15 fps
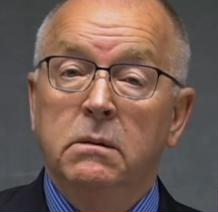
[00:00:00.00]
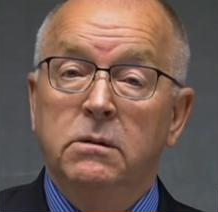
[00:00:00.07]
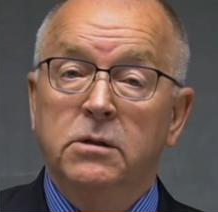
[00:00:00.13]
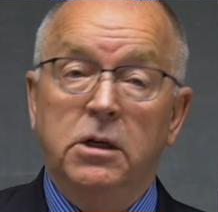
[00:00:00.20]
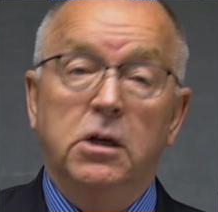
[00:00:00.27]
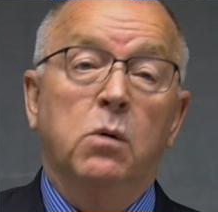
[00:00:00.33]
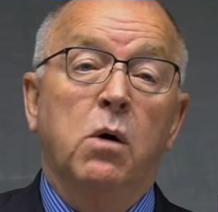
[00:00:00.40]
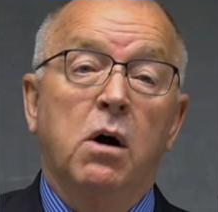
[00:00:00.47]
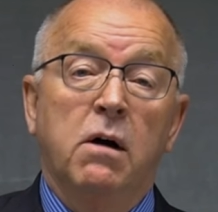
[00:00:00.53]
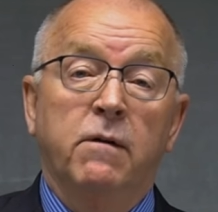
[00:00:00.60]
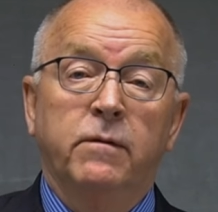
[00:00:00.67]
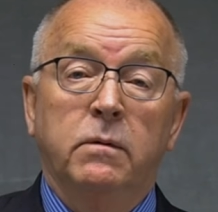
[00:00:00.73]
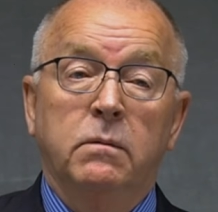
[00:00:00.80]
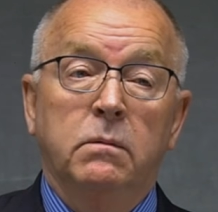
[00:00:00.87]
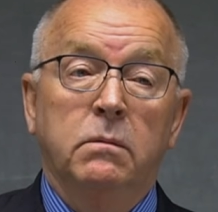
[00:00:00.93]
to go off
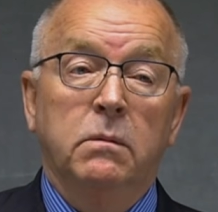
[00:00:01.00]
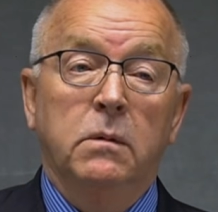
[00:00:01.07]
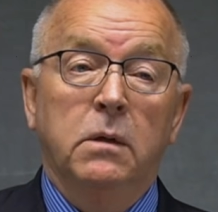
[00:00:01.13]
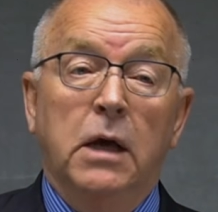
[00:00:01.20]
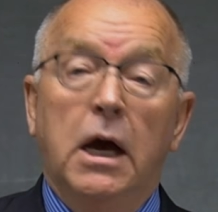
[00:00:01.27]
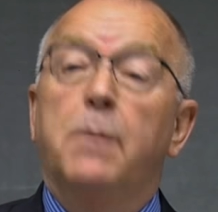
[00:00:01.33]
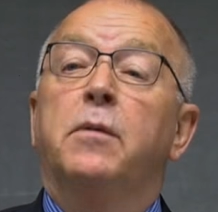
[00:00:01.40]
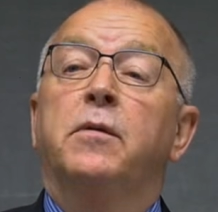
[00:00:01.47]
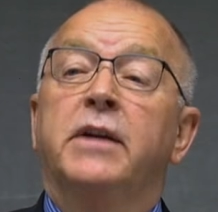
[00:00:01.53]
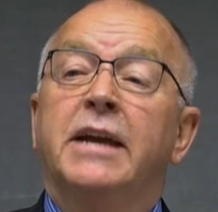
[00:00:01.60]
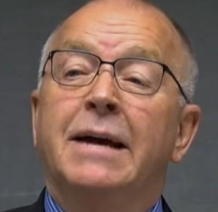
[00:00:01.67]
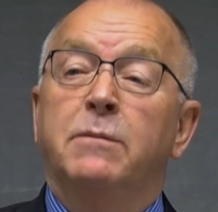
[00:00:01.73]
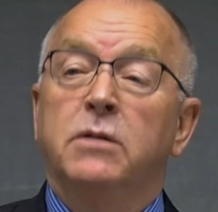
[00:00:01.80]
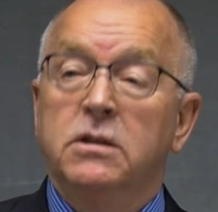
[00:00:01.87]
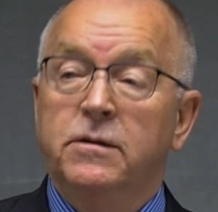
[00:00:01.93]
up in the
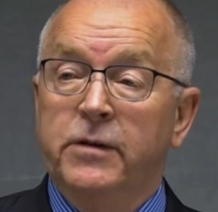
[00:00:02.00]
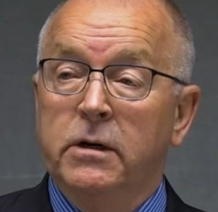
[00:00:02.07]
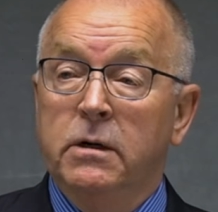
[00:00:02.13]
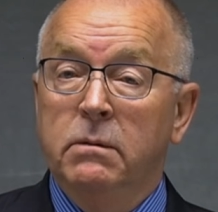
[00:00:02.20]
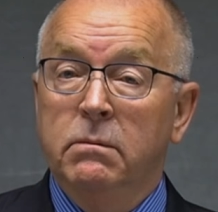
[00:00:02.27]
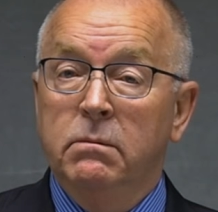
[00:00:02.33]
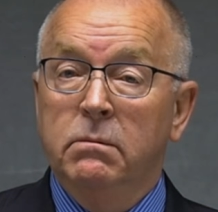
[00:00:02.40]
atmosphere,